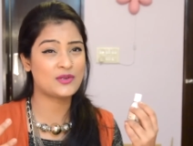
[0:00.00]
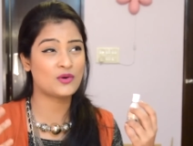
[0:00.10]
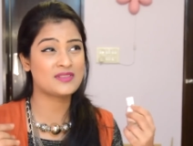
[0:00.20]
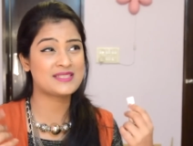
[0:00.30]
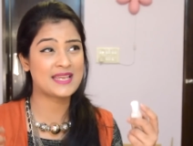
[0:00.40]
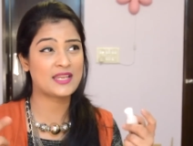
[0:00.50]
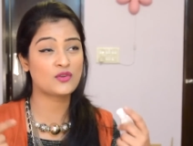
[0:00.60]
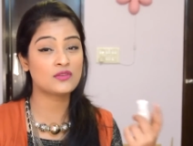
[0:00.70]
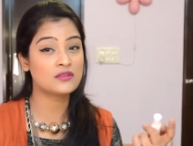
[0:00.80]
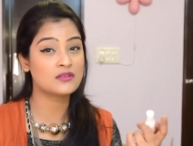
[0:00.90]
or the
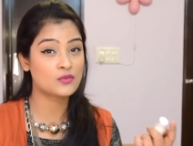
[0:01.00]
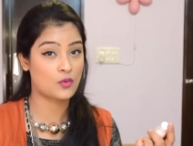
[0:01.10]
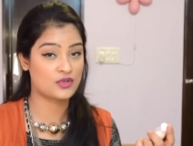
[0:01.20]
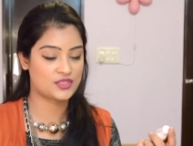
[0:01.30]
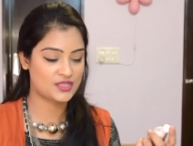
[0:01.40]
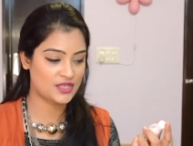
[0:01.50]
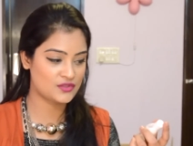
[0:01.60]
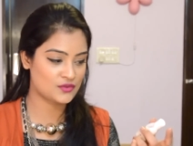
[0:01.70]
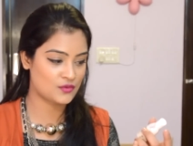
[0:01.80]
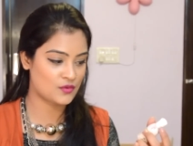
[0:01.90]
second or third wash day,
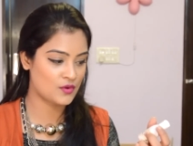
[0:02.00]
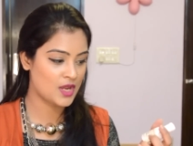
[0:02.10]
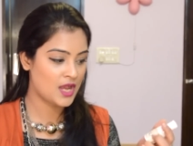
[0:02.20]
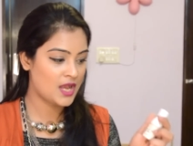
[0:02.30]
so